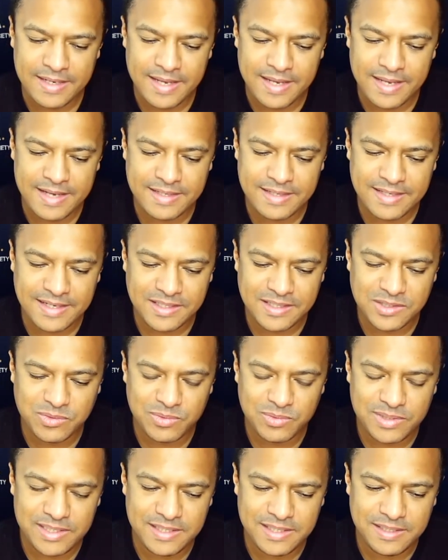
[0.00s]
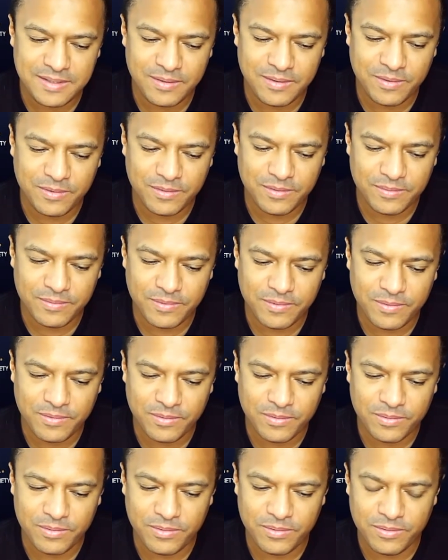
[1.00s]
and that's really
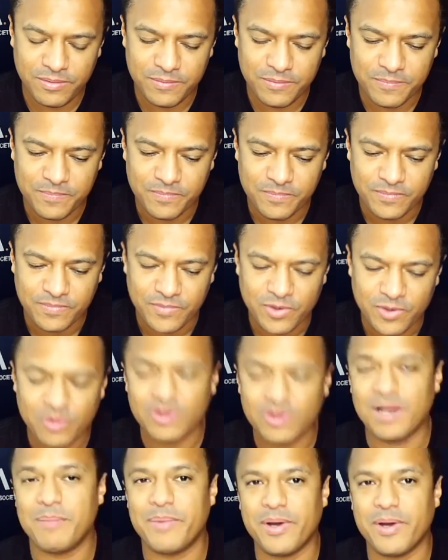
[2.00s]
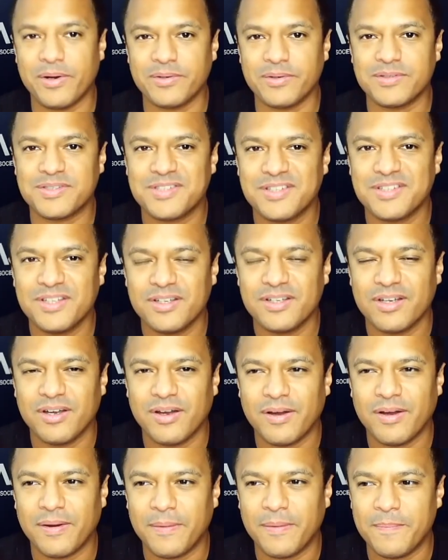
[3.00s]
all all about
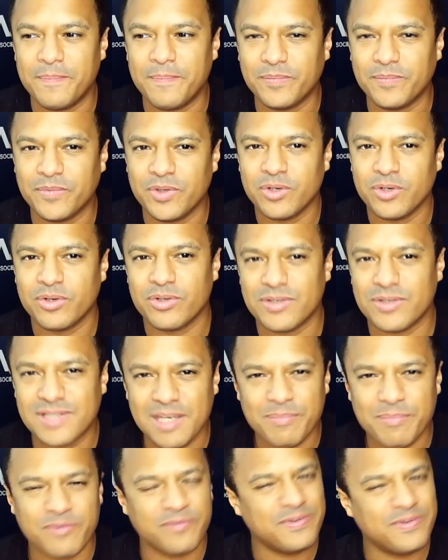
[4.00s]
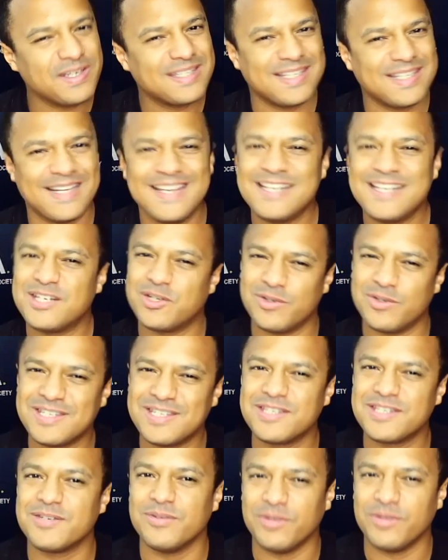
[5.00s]
um, you know, the type of things that
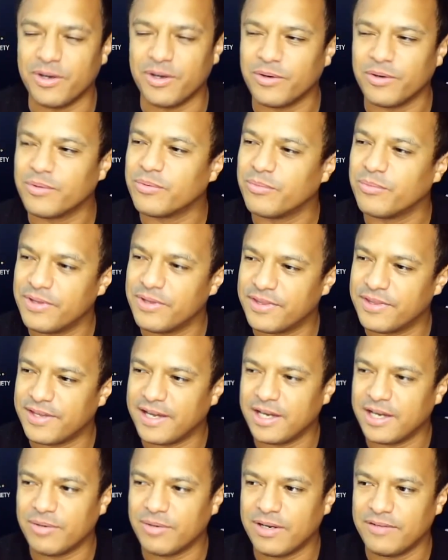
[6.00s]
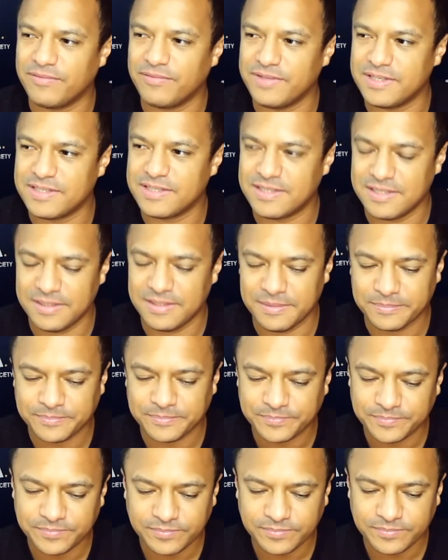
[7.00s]
interest you now with Aera V C,
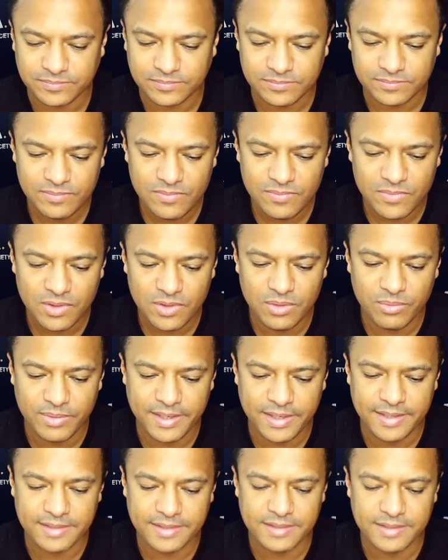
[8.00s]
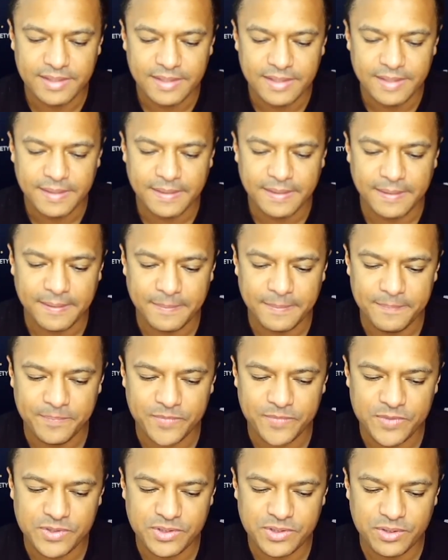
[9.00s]
right?
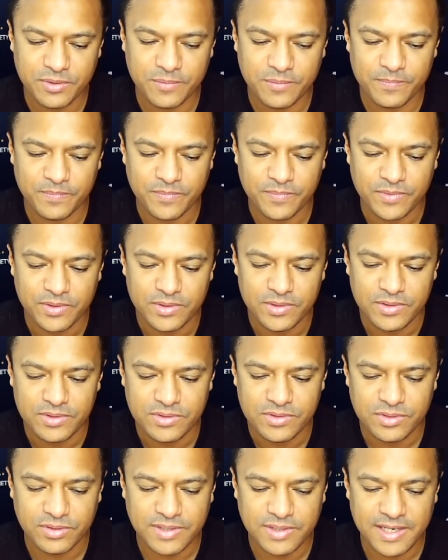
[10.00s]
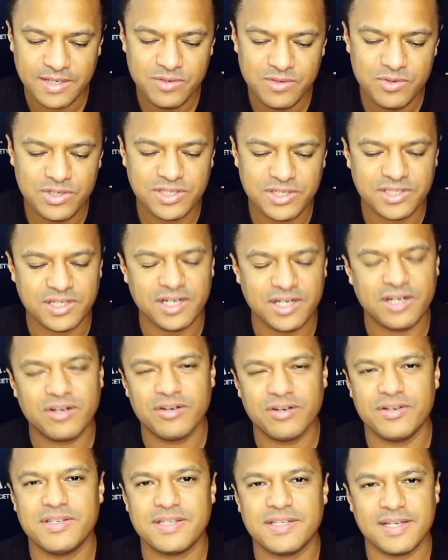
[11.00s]
Um, so so can you
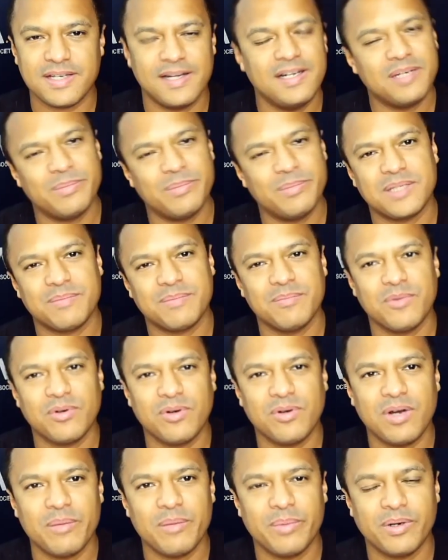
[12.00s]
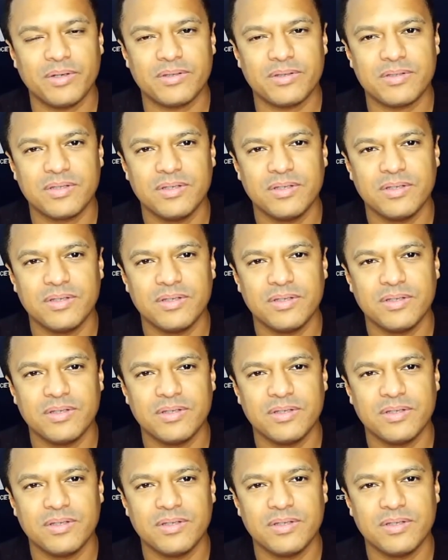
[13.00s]
share us a little bit more about